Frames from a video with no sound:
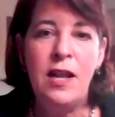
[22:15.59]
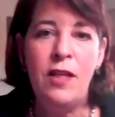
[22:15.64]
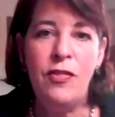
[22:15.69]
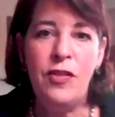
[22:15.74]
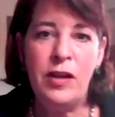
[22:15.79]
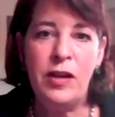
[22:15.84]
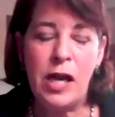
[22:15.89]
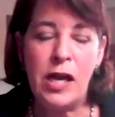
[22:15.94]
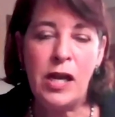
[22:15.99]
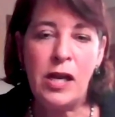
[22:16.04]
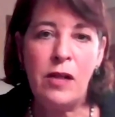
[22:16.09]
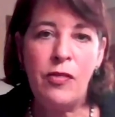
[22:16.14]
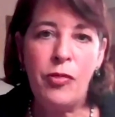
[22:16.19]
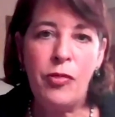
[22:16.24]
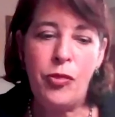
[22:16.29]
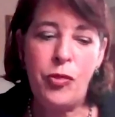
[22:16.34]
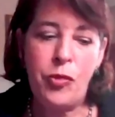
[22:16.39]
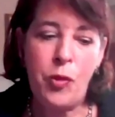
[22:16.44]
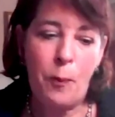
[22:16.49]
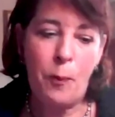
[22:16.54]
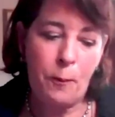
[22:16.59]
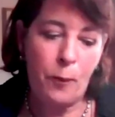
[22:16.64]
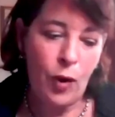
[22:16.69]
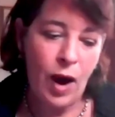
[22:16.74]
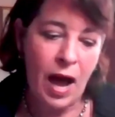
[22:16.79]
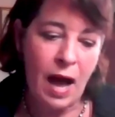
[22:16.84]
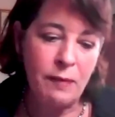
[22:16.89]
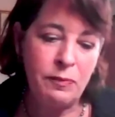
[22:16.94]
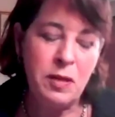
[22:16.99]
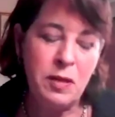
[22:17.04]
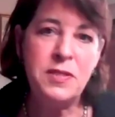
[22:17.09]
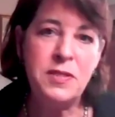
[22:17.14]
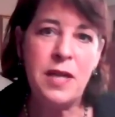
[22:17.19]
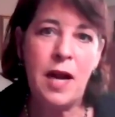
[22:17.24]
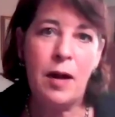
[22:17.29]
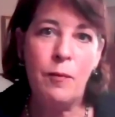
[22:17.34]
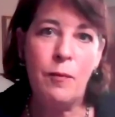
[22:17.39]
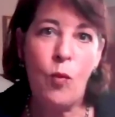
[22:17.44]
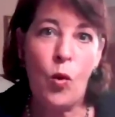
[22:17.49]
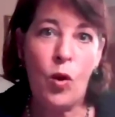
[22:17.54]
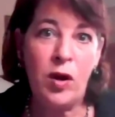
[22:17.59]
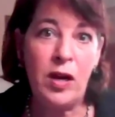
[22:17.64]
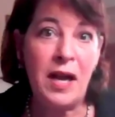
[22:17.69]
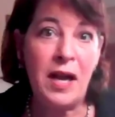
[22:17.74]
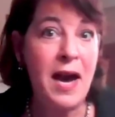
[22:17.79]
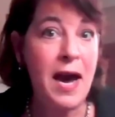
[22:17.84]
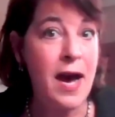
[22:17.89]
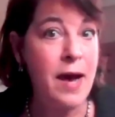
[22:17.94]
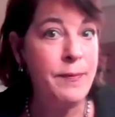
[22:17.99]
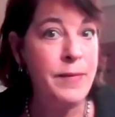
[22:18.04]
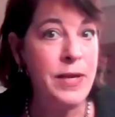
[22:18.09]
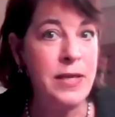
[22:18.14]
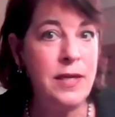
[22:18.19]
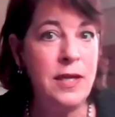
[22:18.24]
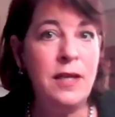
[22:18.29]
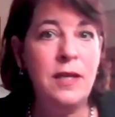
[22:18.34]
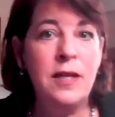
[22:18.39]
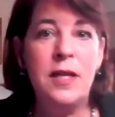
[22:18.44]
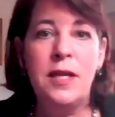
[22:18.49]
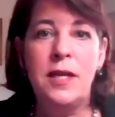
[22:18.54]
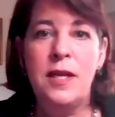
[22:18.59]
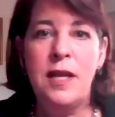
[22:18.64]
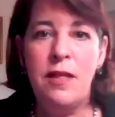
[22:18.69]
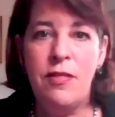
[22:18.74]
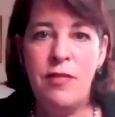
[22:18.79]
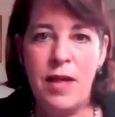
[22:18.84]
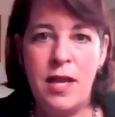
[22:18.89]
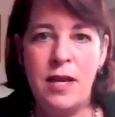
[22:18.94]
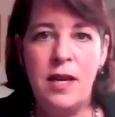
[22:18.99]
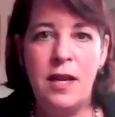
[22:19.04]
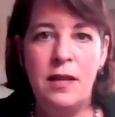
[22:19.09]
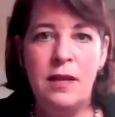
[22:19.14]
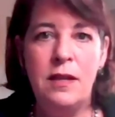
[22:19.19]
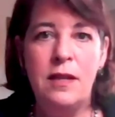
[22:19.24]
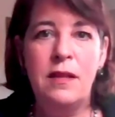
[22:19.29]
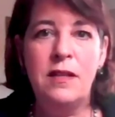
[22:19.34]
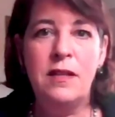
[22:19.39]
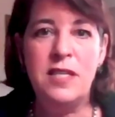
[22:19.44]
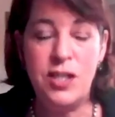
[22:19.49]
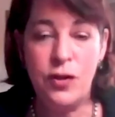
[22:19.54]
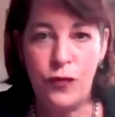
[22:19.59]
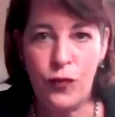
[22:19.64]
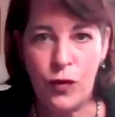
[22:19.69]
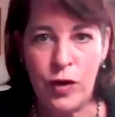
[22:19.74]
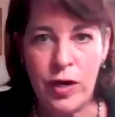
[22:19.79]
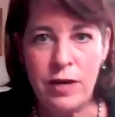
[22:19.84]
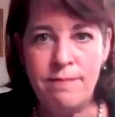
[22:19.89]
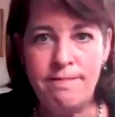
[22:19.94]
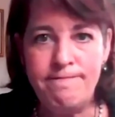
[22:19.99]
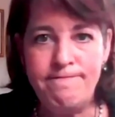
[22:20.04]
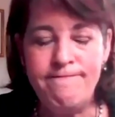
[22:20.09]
The problems are more common than different.